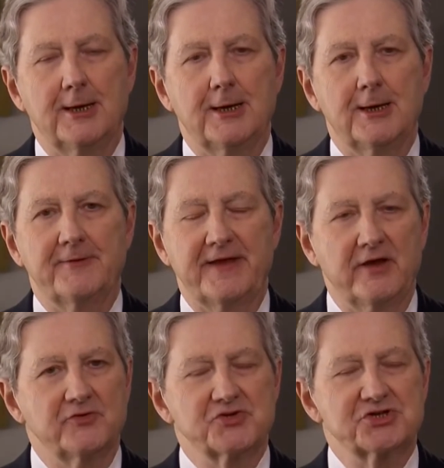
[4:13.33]

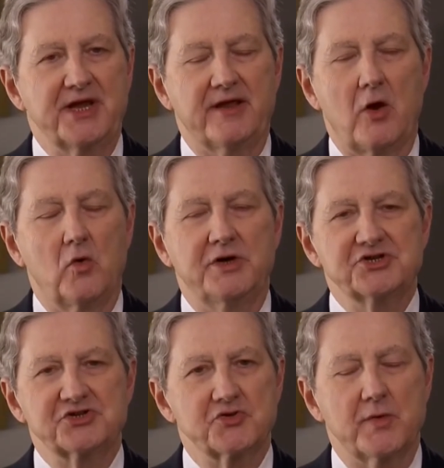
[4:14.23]
They understand
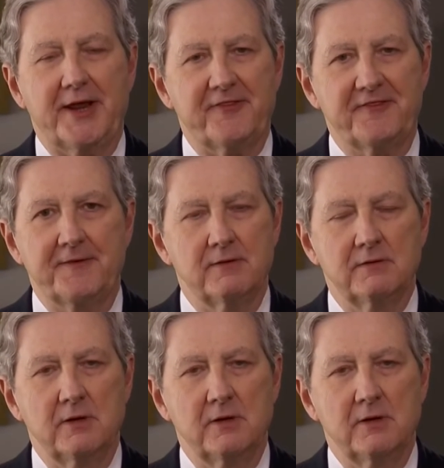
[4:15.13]
only strength.